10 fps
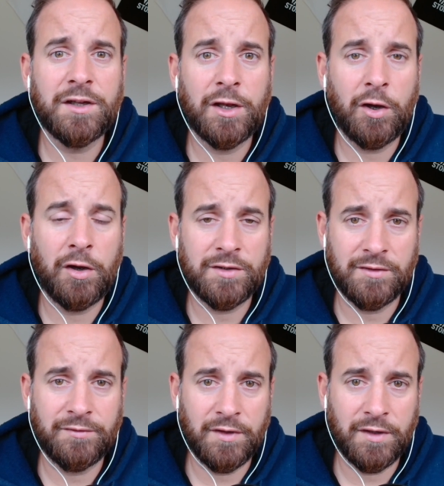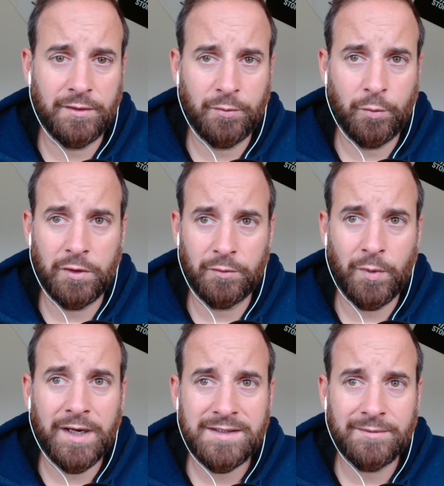the laws of the world,
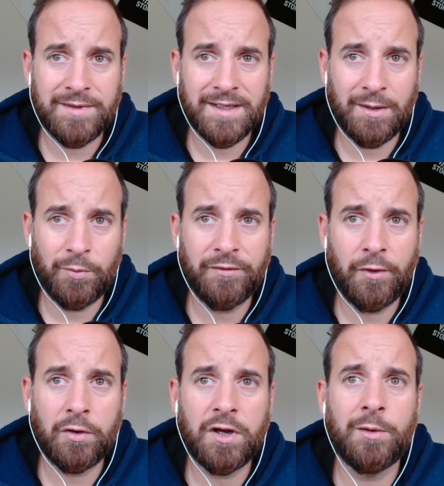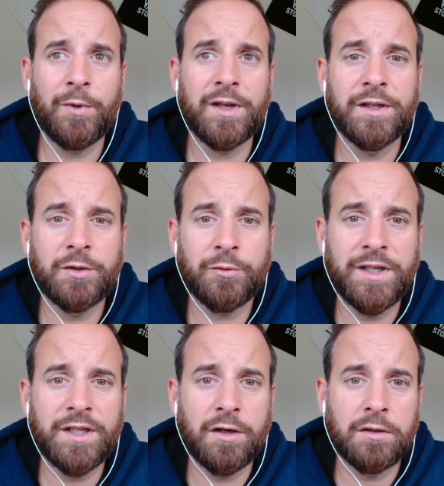right? Something that we've all commonly
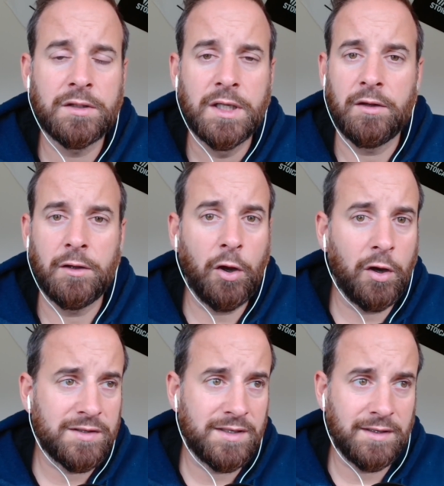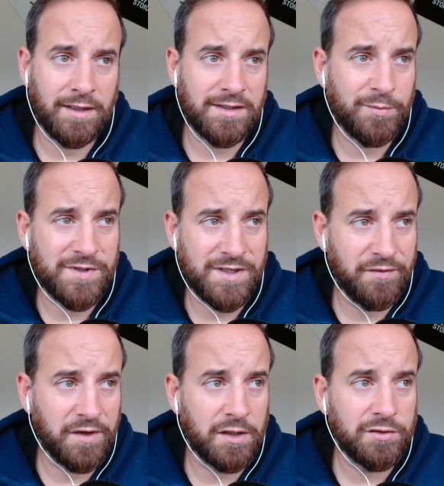agreed on, laws in
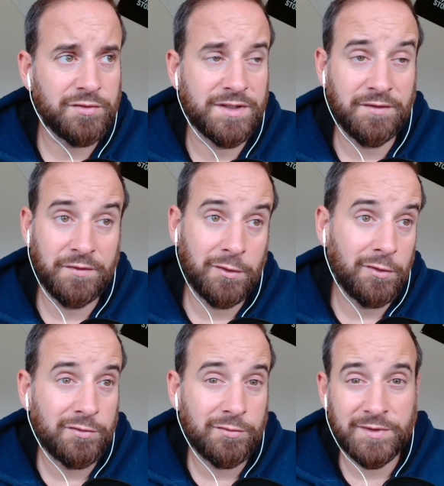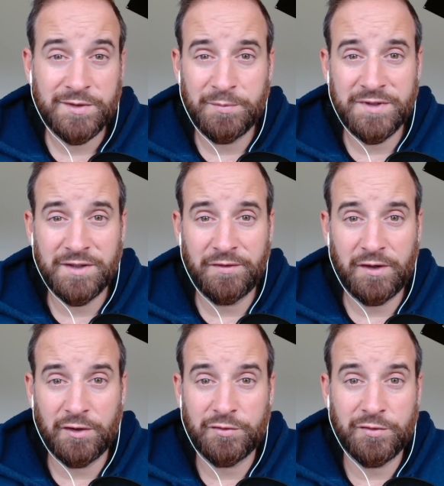specific countries. If you go to a specific
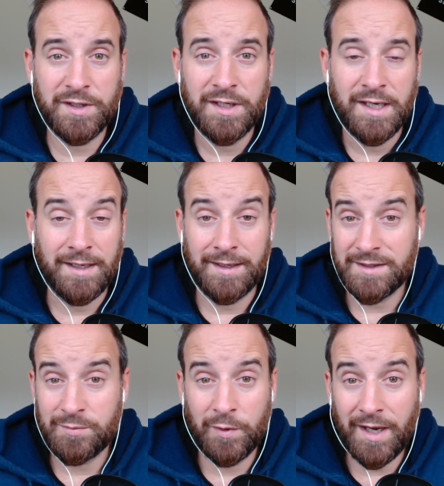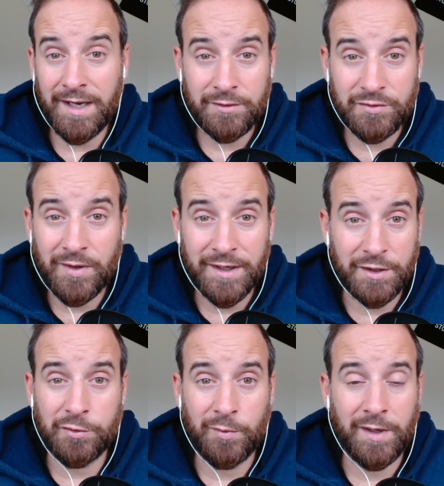country, that's what I try to
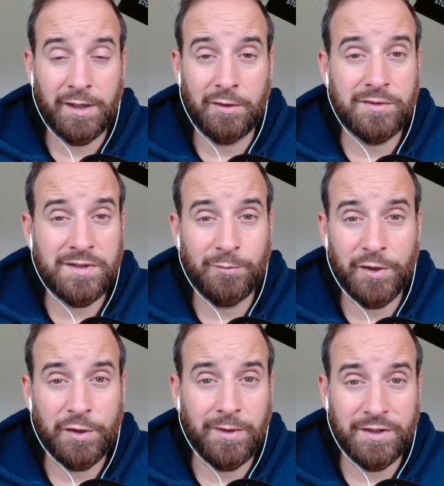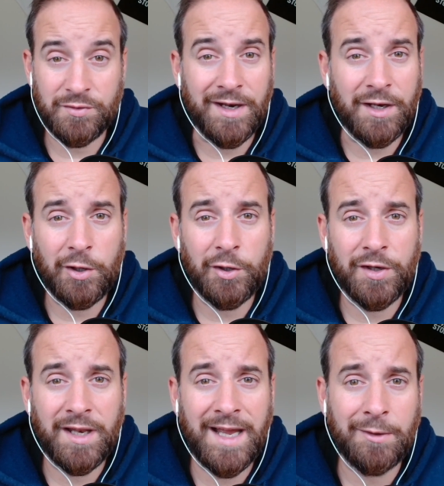do when I go somewhere new. I try to learn the
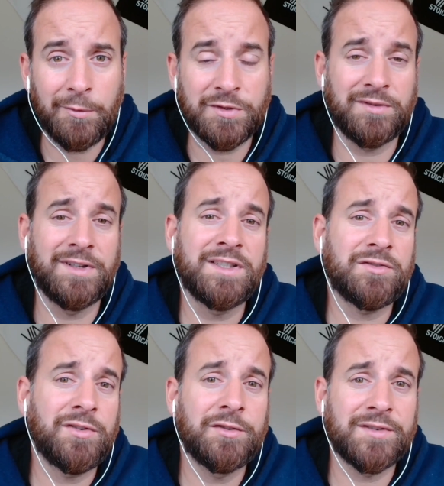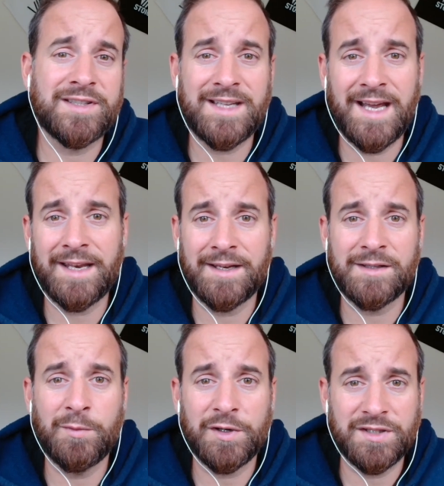language, or at least try to understand it as
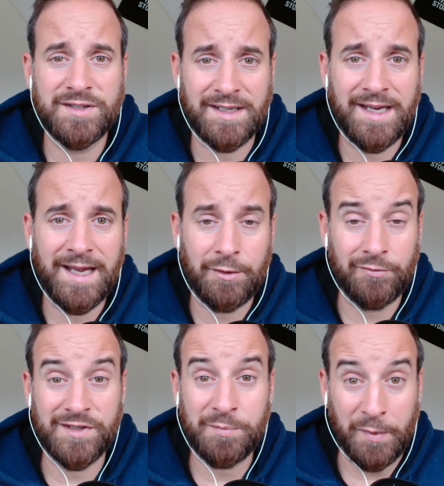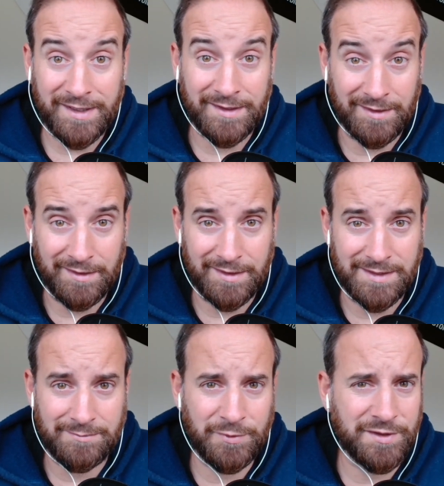much as I can, or respect it at
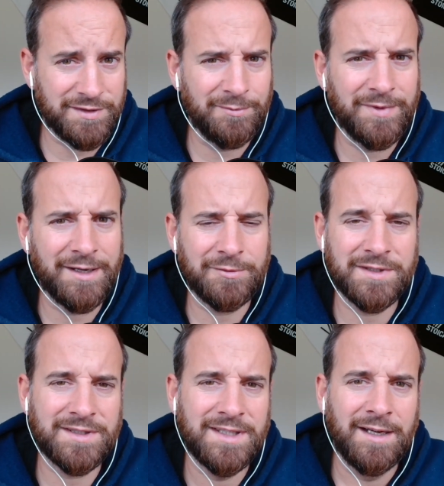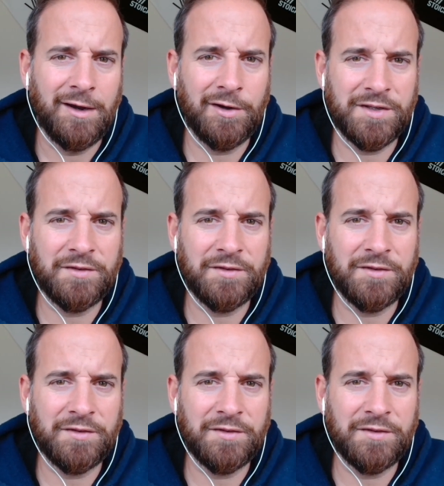least, because some languages are